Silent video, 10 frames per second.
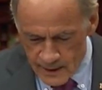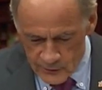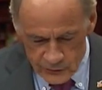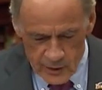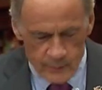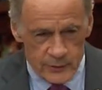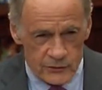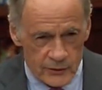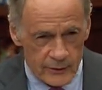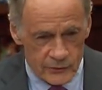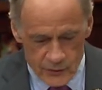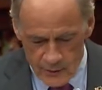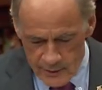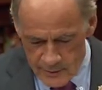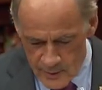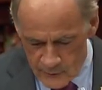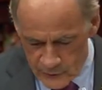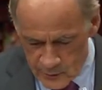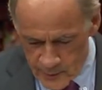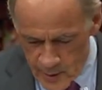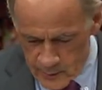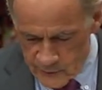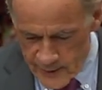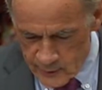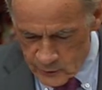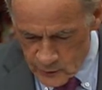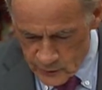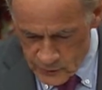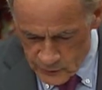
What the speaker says: as the Deputy Secretary for the Department of Agriculture.